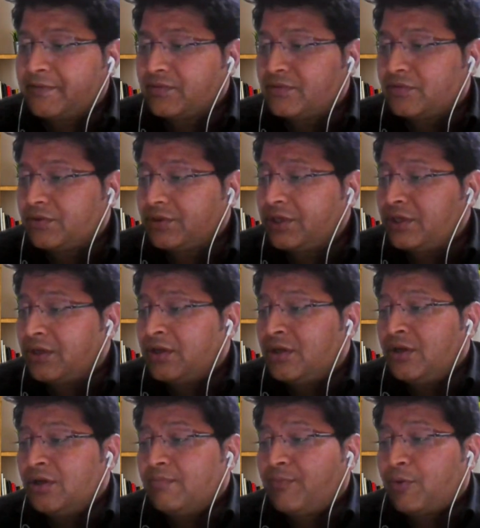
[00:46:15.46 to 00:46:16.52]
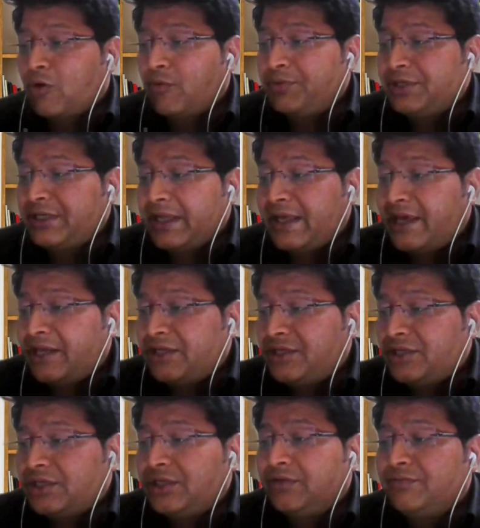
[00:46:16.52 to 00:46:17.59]
Okay. Prohibit
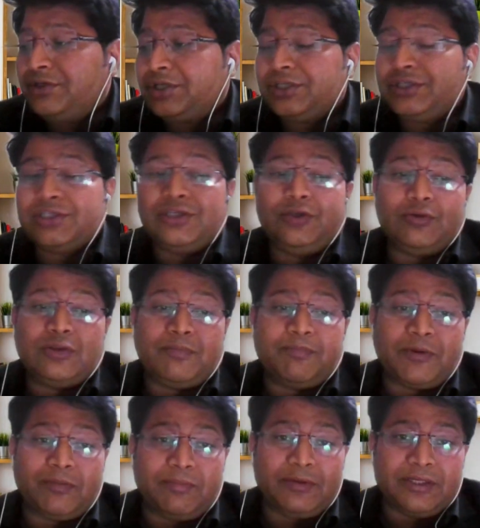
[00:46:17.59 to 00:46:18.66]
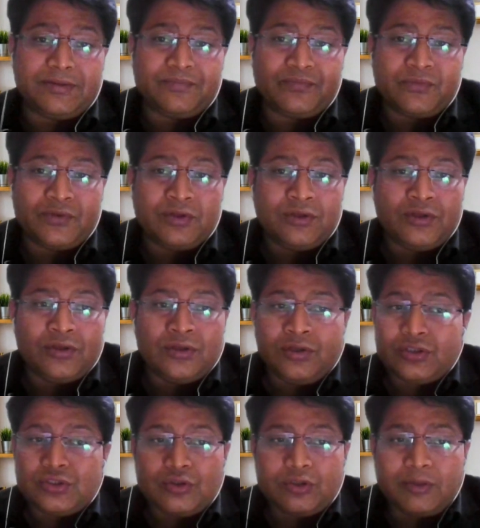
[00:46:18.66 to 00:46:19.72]
any invitation to the public.
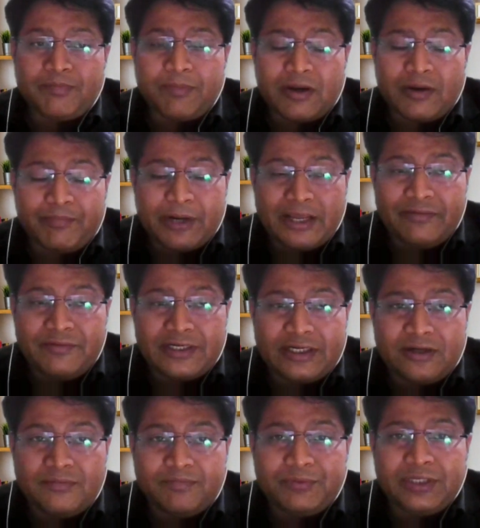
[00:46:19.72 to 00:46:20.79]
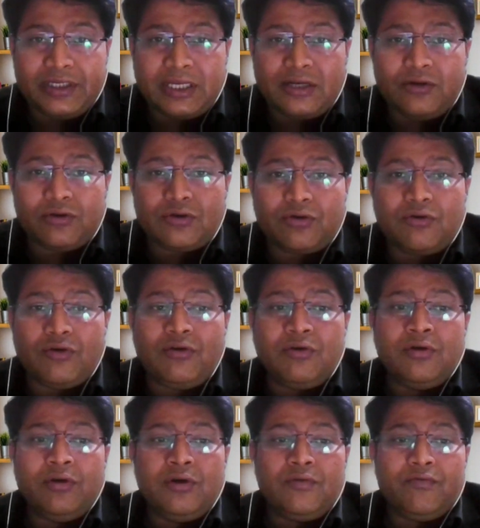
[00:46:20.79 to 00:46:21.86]
So the private company cannot
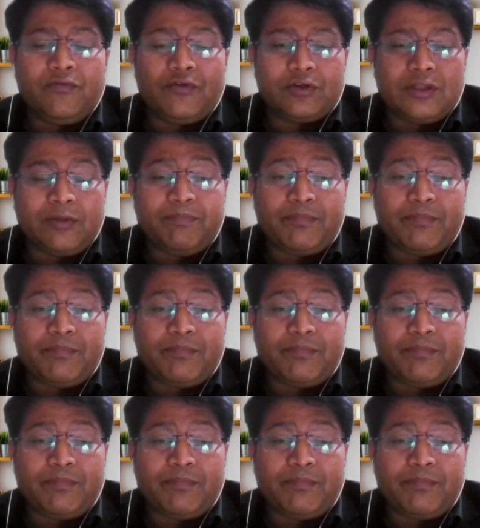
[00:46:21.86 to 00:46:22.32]
go for the